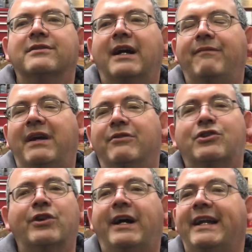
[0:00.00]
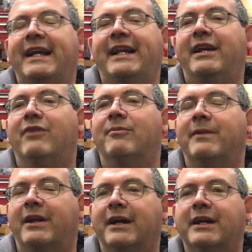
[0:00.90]
I've never tried any of them that
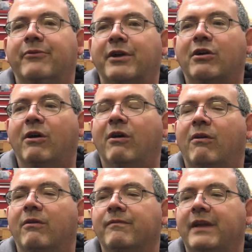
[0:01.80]
I can recall,